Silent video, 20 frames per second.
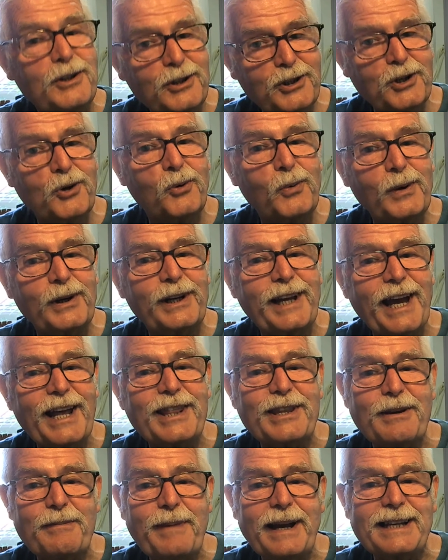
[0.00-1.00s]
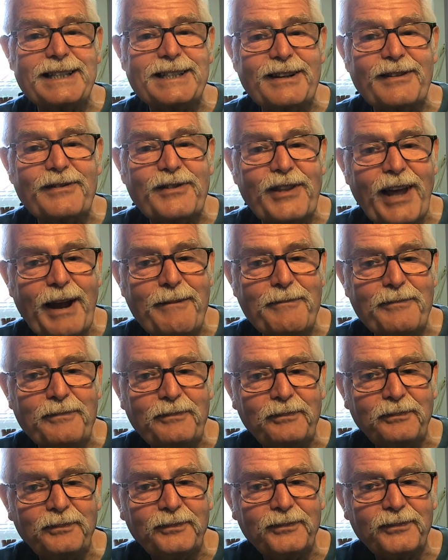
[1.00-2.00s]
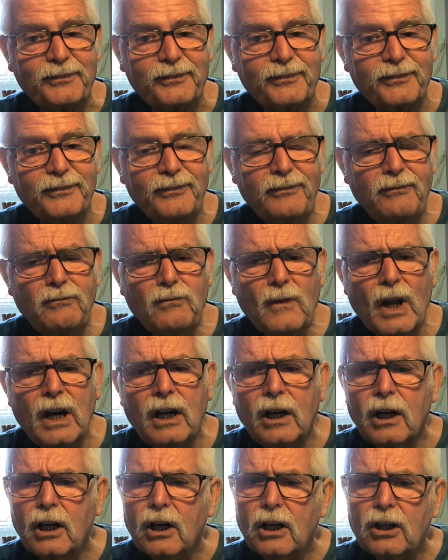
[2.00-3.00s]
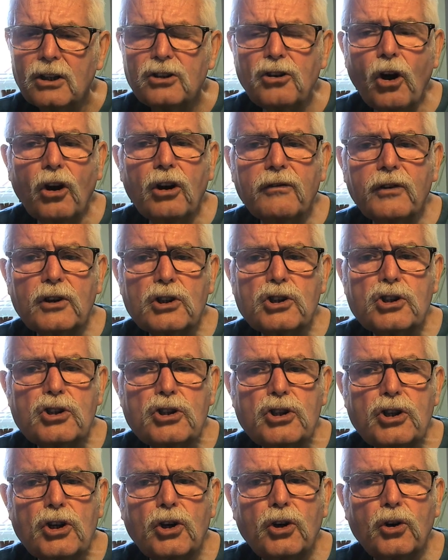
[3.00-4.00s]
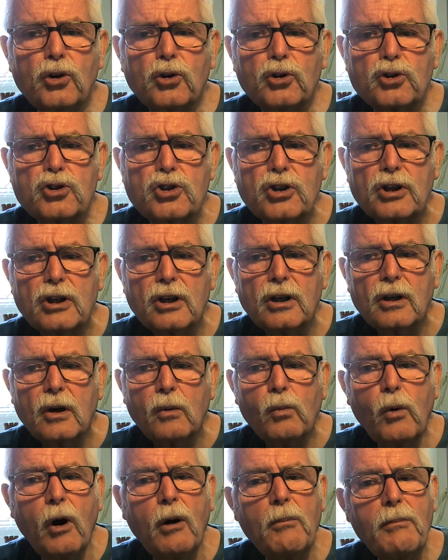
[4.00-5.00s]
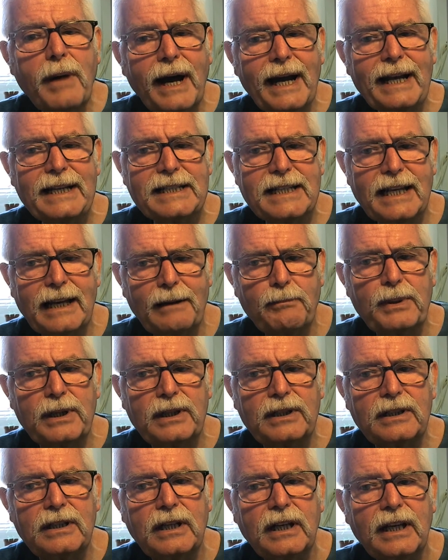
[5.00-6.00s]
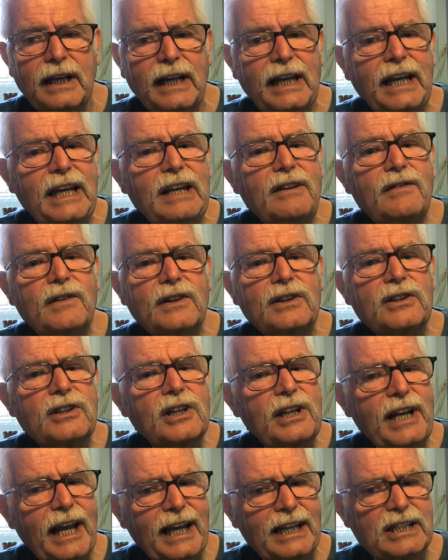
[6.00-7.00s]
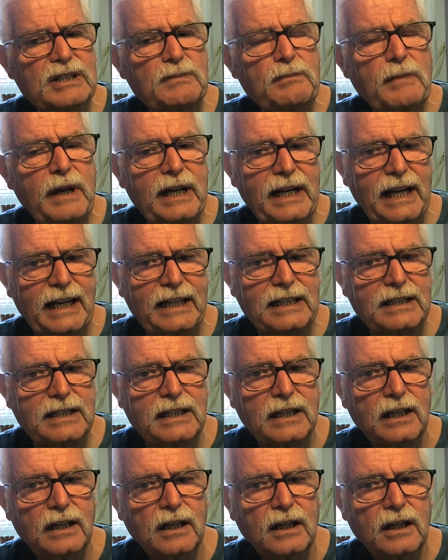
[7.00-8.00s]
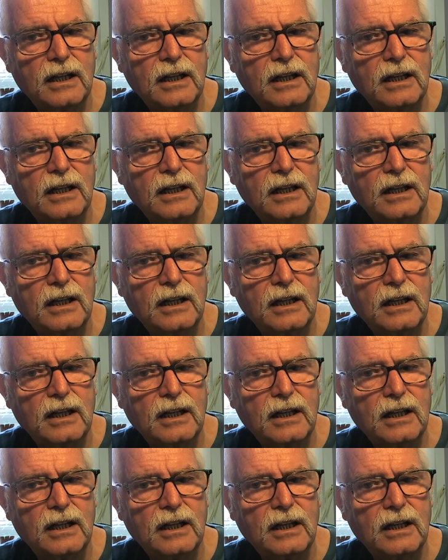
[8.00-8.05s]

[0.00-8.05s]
You will get the best of them. None of us knows what might happen even the next minute.